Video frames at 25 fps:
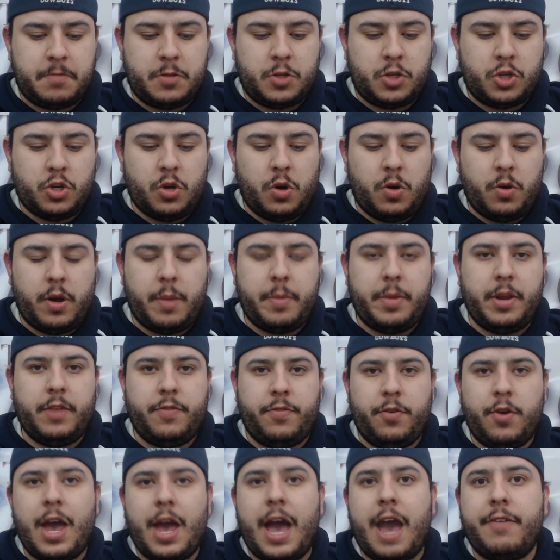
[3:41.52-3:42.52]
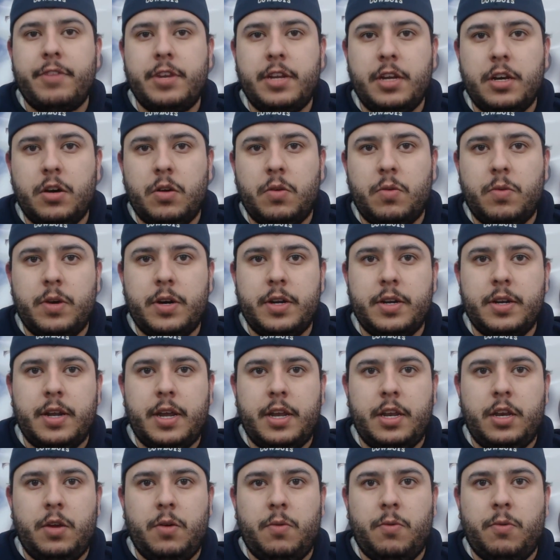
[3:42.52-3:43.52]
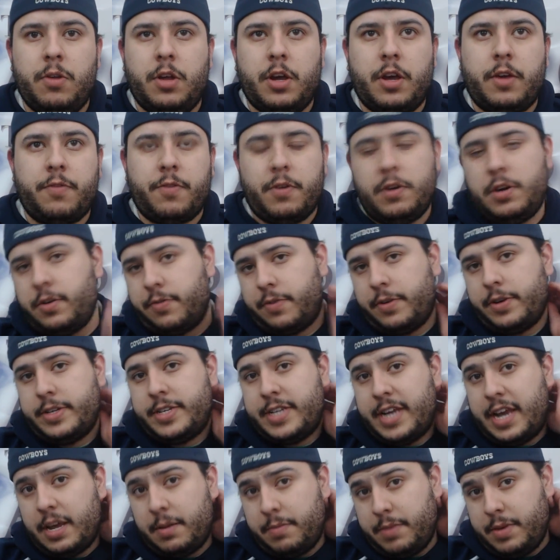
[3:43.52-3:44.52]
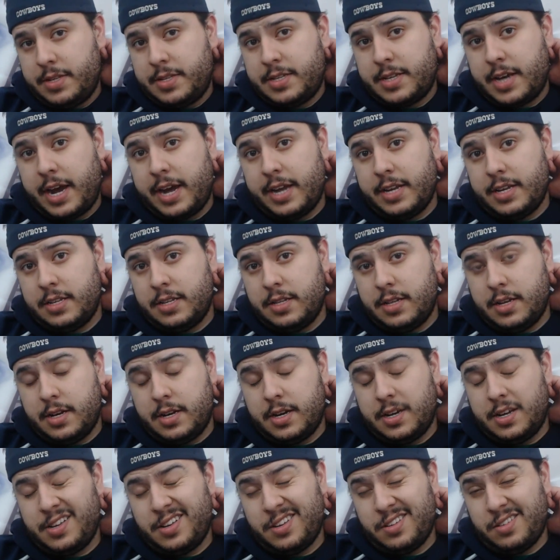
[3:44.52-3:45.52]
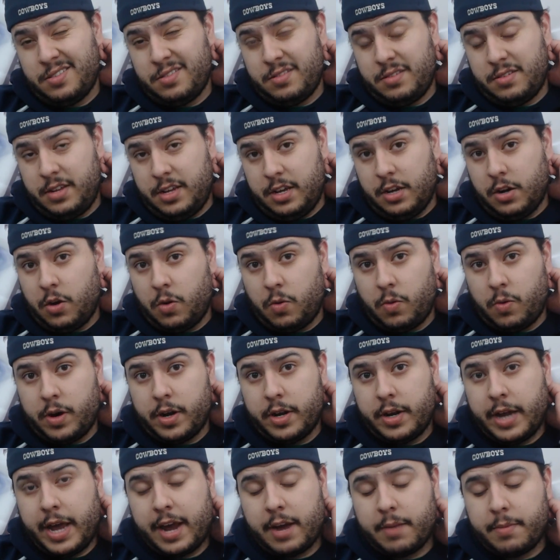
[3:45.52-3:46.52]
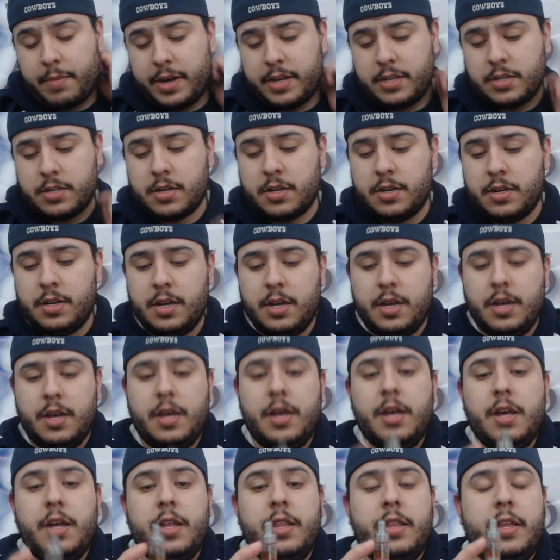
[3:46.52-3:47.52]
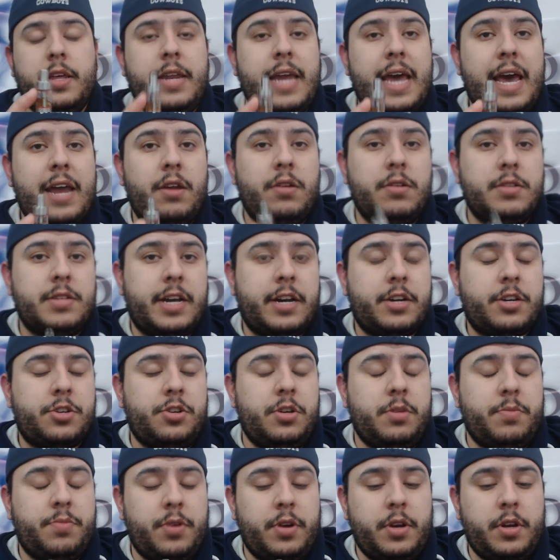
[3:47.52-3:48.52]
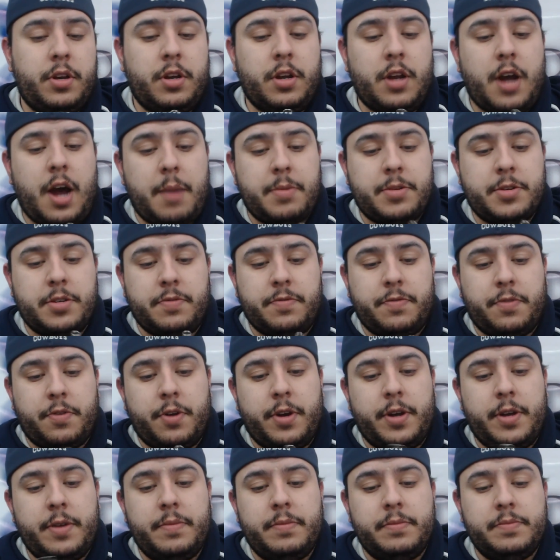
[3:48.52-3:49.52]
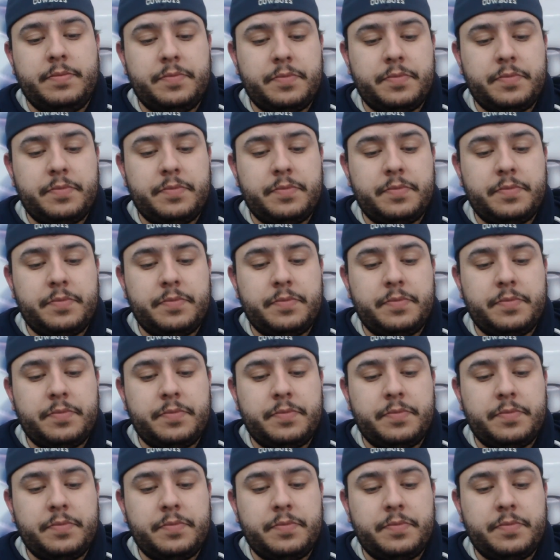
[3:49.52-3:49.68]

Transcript: So I mean, if you have an Eagle 1 and you're looking for a different tank besides the Eagle 1 atomizer, the Nano is actually a pretty good option for it.